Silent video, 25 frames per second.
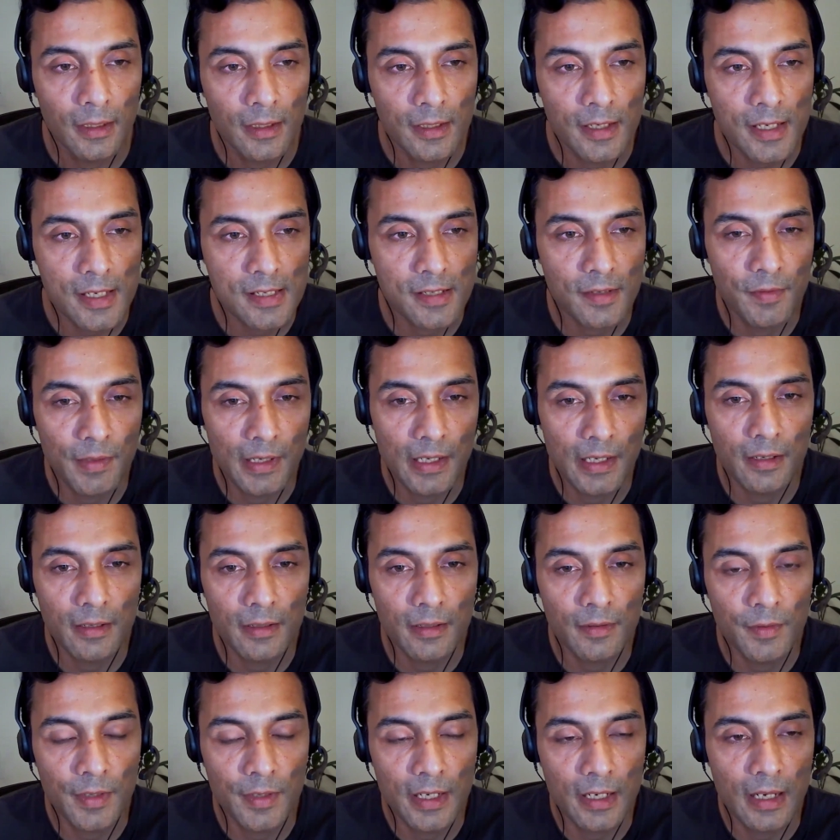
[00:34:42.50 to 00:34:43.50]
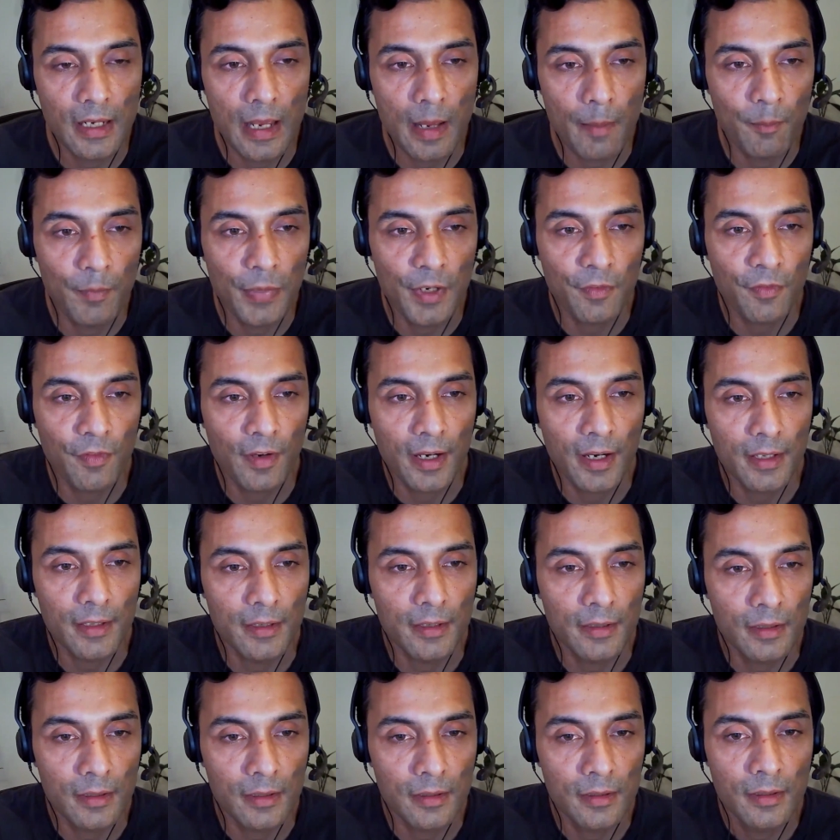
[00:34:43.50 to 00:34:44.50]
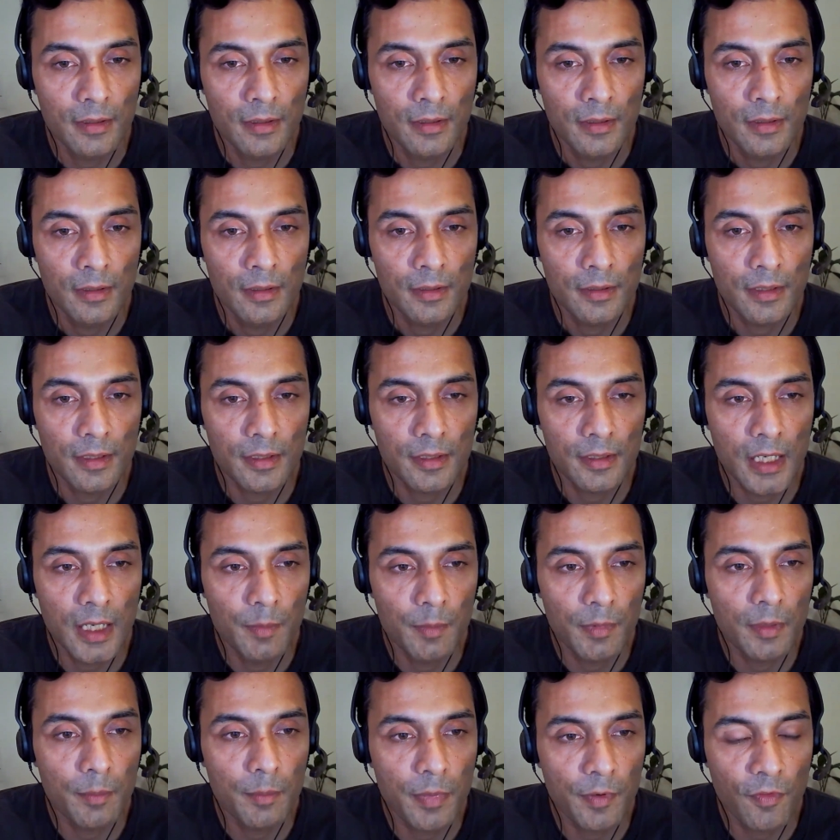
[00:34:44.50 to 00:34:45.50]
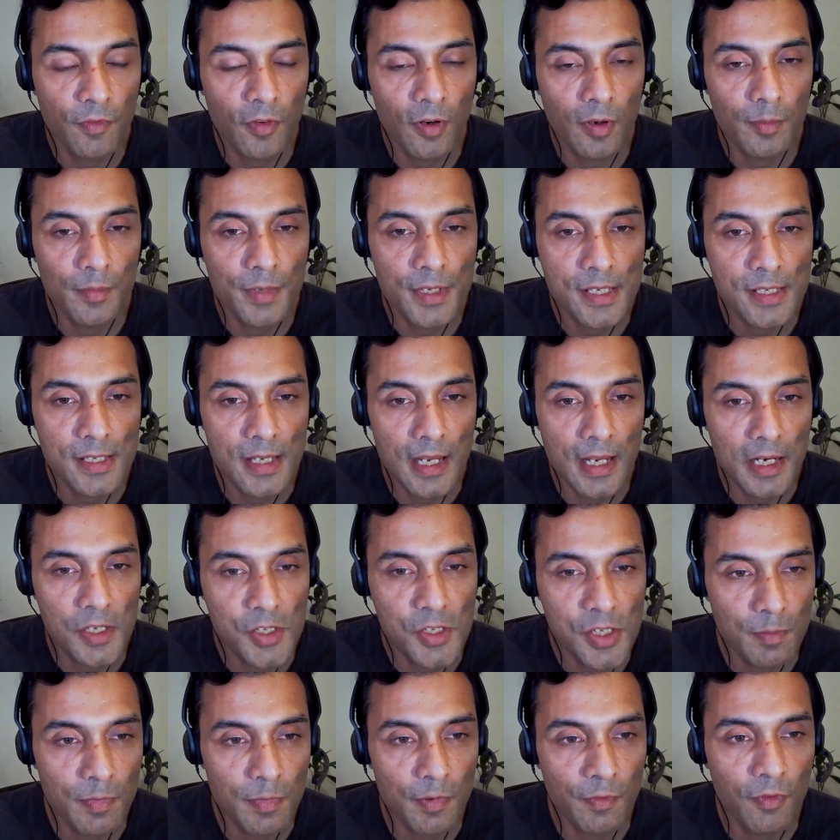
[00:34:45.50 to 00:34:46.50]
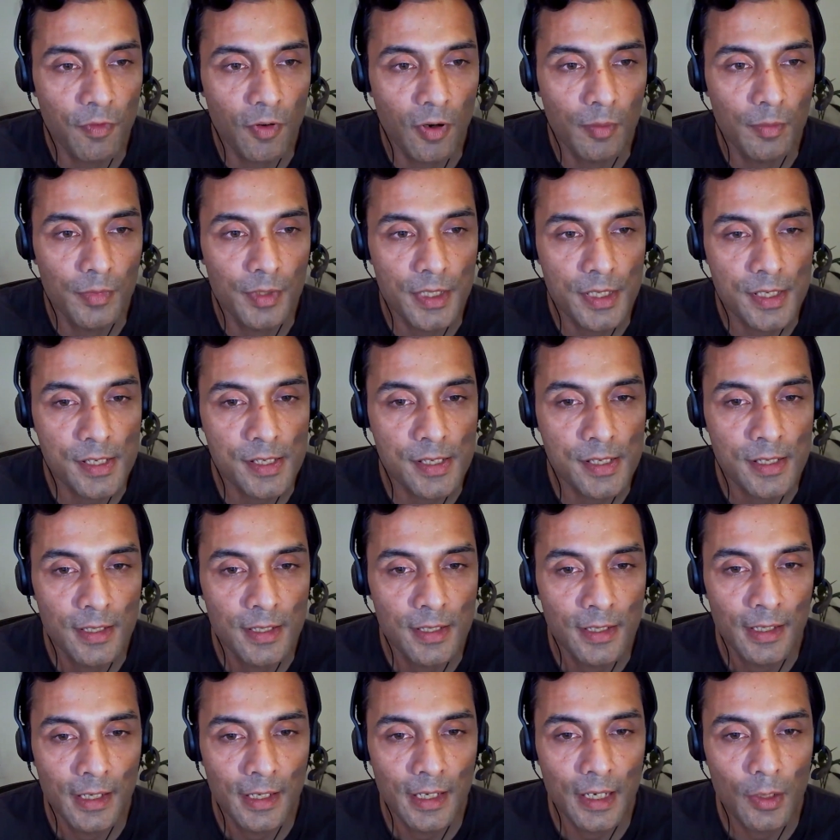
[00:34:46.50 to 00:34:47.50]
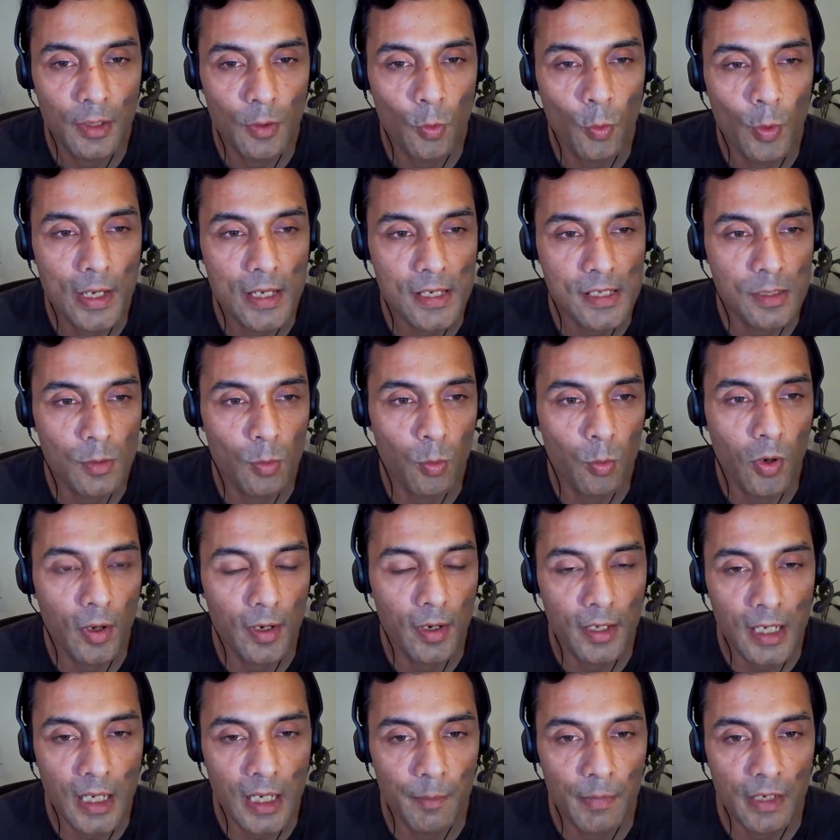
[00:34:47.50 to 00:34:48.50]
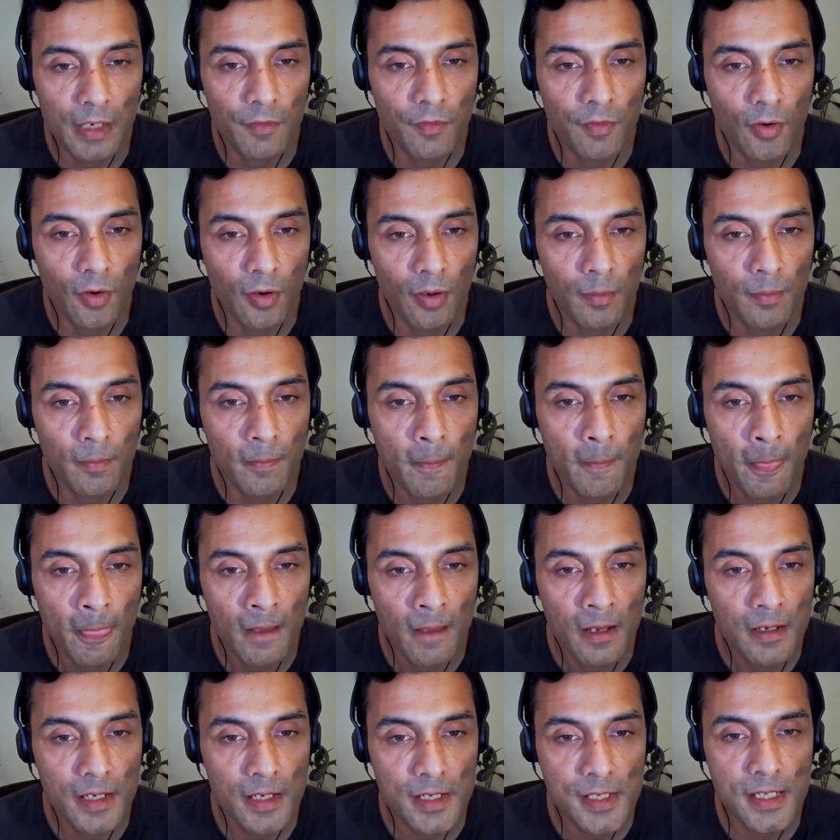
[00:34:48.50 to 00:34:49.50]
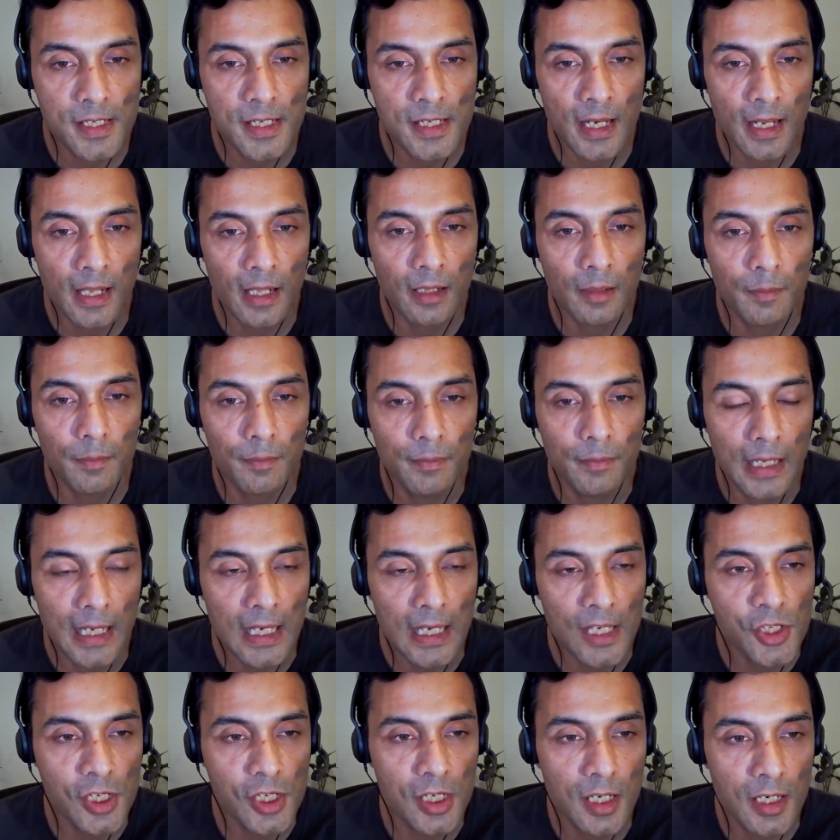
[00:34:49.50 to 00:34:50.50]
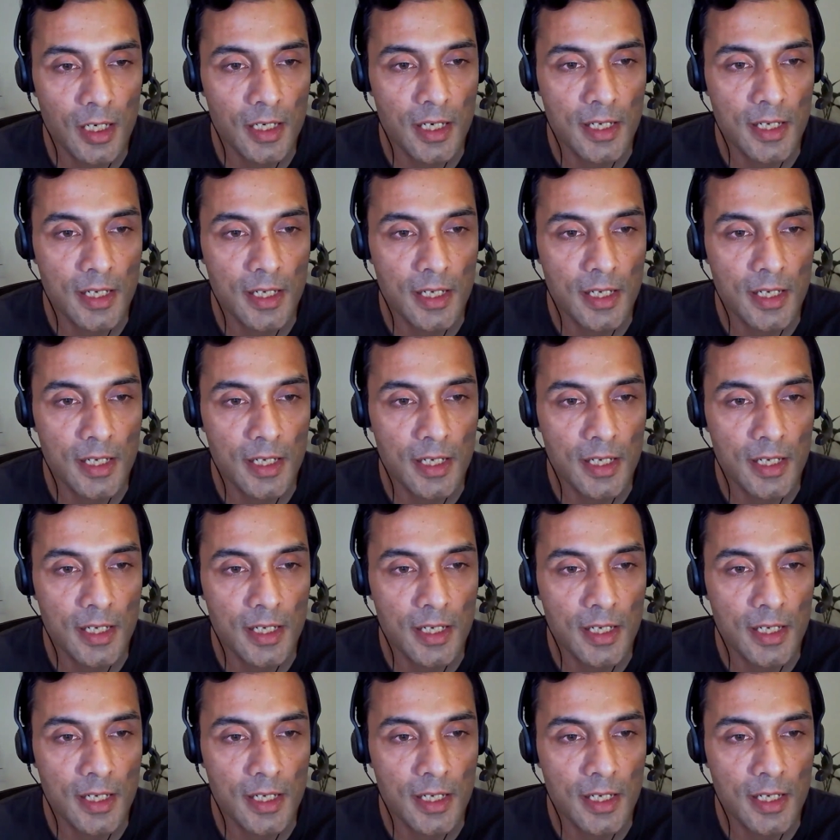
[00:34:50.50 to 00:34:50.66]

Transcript: Does greenery amplify the the thermal performance, the energy performance, where's the water coming from? Does it help nature?